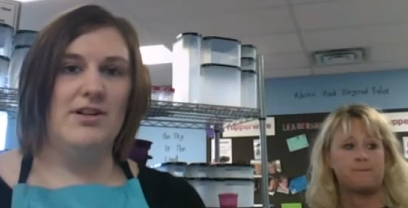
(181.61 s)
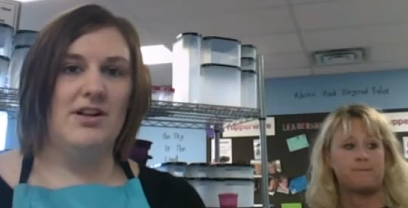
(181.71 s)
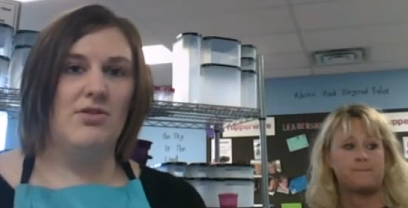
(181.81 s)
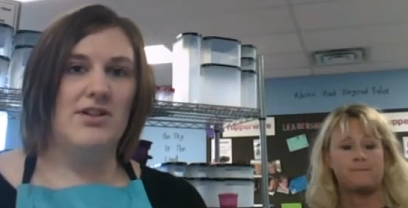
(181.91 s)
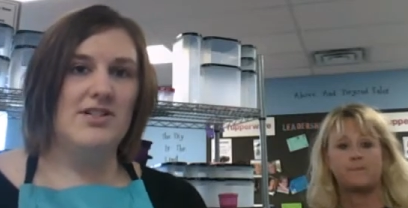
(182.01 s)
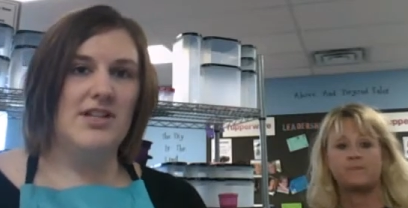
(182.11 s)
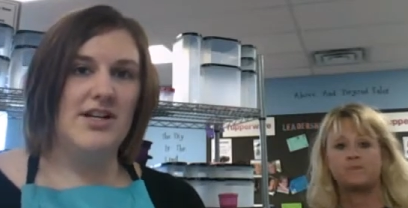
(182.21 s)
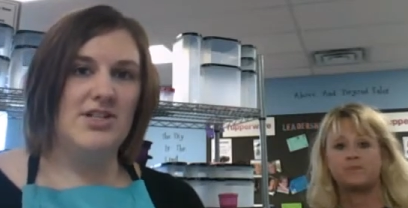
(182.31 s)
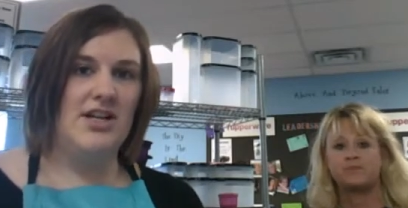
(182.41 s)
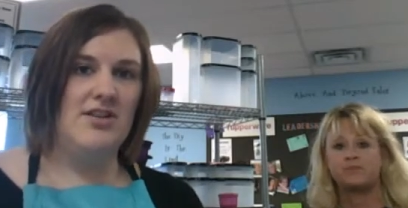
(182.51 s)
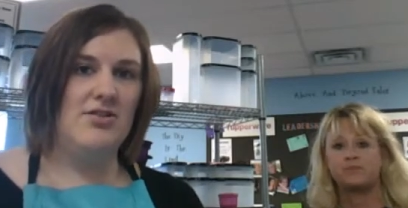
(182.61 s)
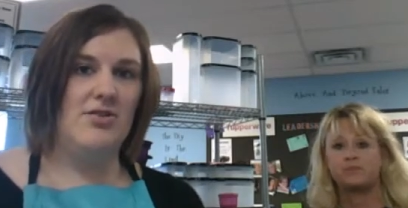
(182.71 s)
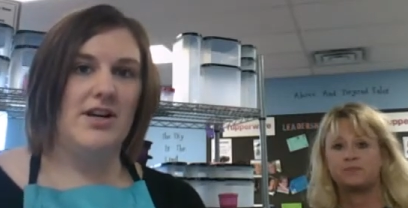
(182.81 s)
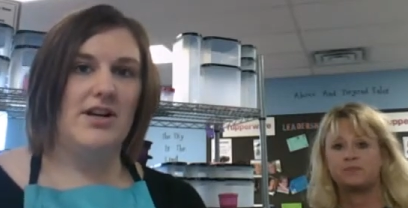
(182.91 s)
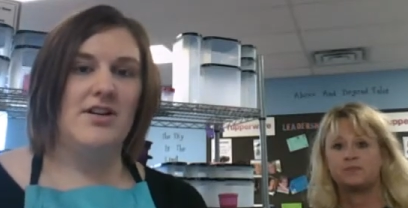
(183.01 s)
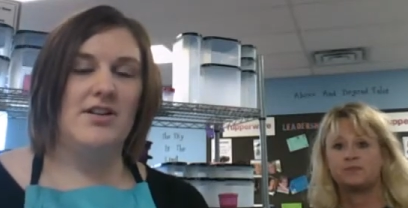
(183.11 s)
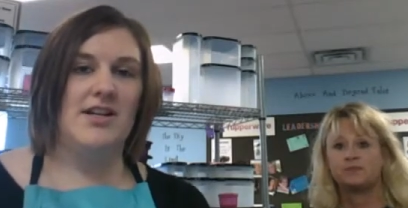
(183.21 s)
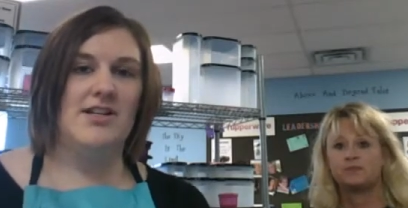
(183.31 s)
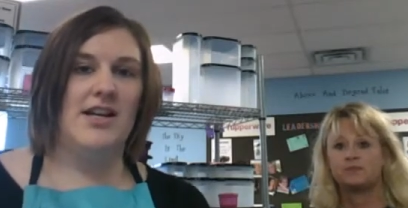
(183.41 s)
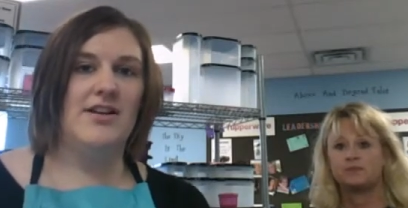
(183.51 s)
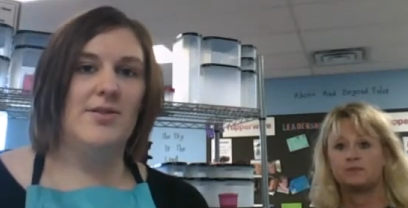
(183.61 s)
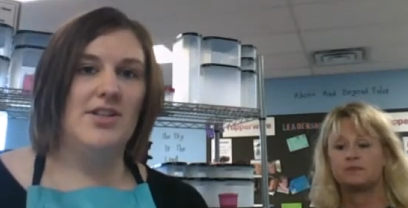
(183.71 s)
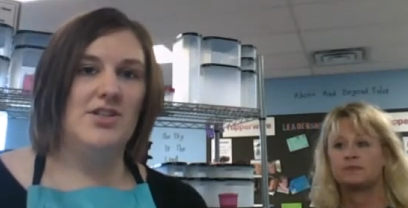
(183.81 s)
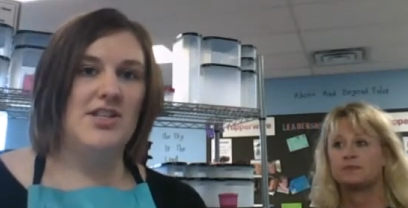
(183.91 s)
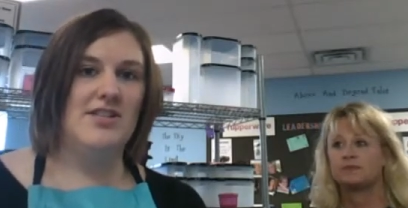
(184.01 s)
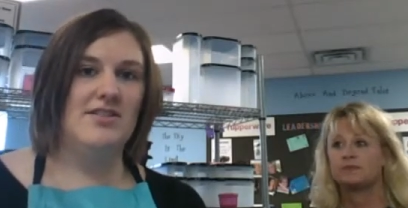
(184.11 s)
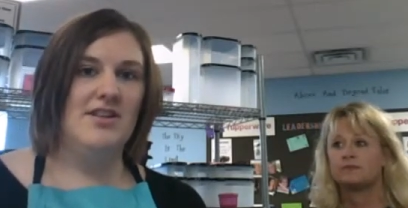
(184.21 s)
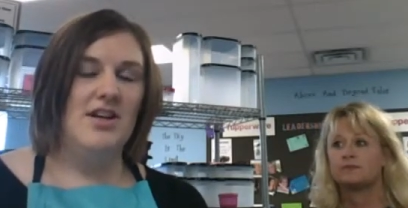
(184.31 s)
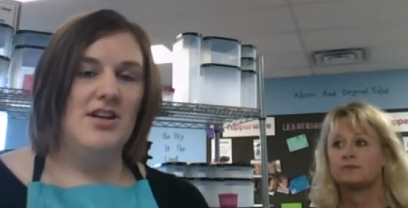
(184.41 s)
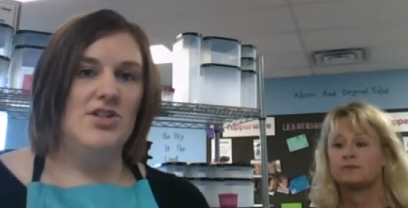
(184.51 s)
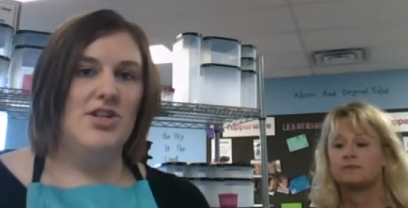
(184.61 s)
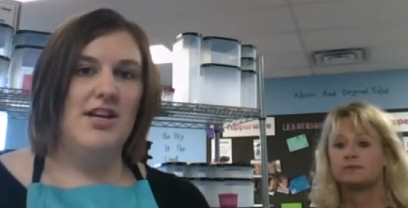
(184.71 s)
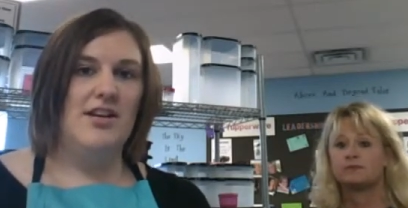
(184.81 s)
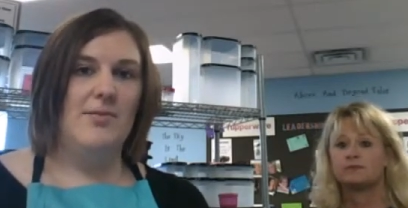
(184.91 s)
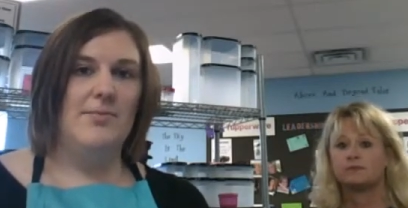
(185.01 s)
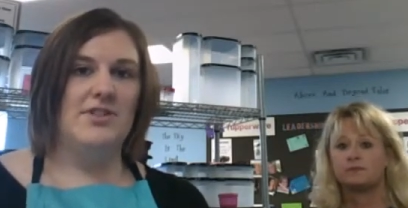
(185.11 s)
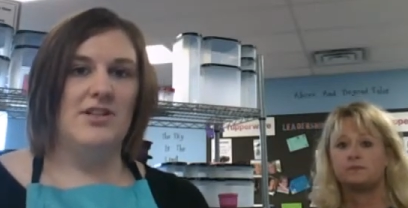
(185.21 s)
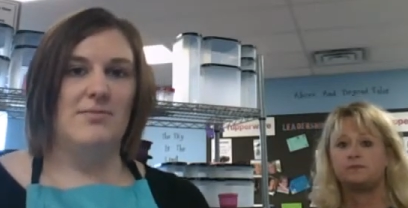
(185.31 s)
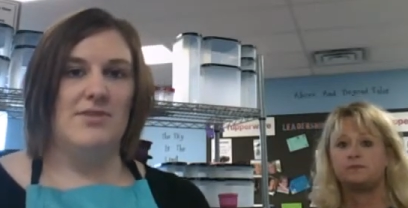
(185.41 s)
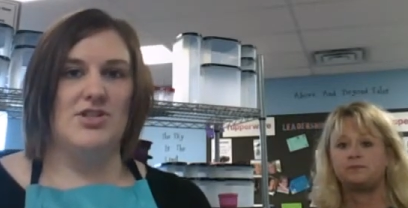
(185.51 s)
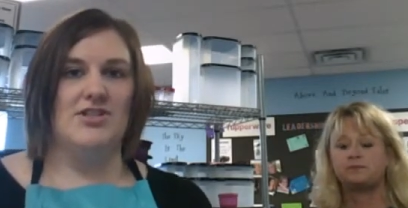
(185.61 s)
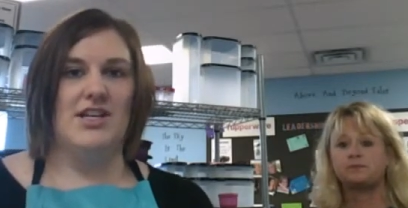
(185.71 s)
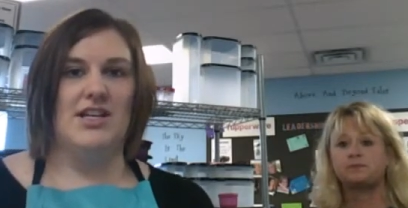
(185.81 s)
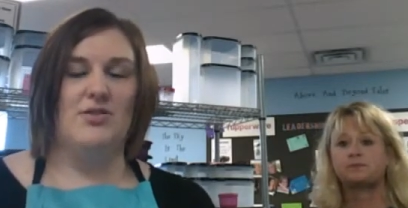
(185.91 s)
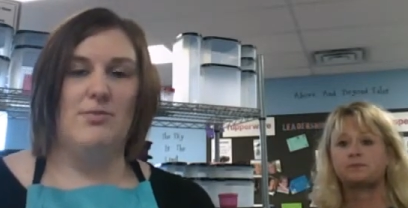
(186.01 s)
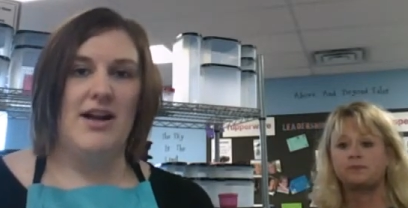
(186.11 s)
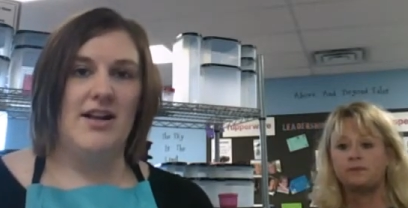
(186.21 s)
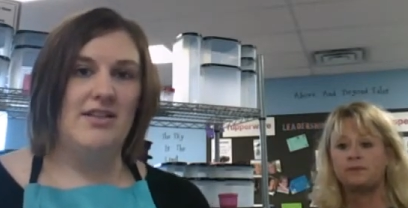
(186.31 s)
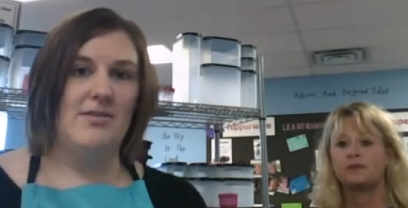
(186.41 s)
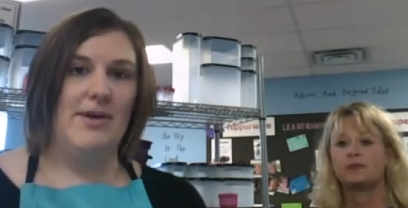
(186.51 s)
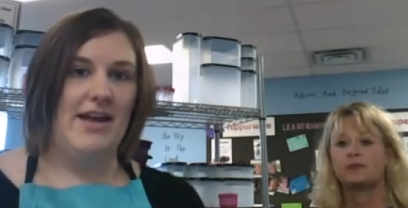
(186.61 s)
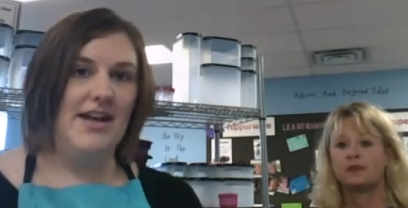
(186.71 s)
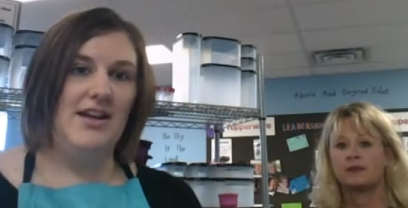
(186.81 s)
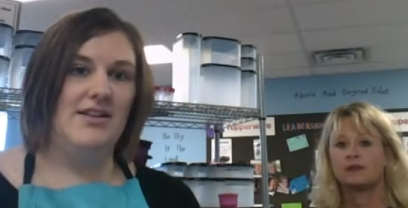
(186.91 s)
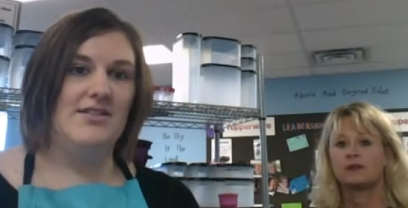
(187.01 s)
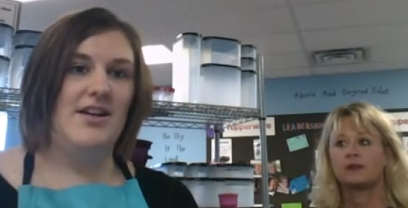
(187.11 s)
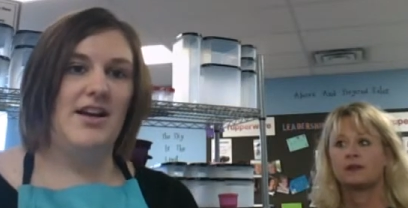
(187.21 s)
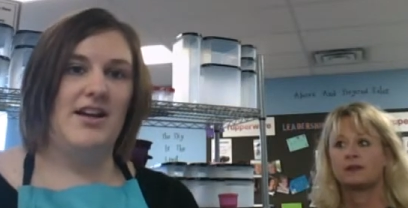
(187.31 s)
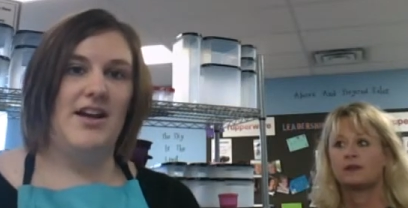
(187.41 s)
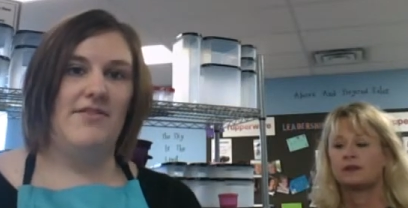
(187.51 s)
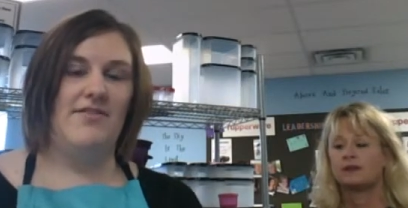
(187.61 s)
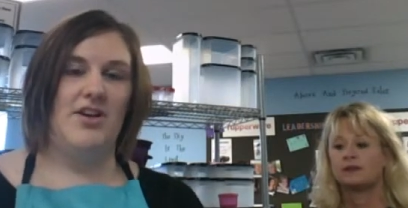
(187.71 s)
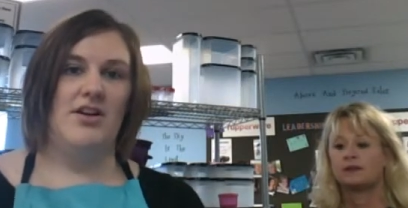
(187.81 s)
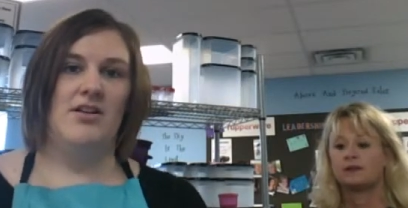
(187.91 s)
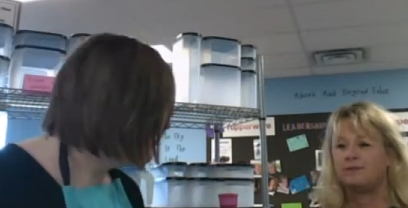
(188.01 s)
Speaker 1: bit of cornstarch in your container with the cheese, shake it up. It's going to be just like you bought it in the bag, and it's not going to have the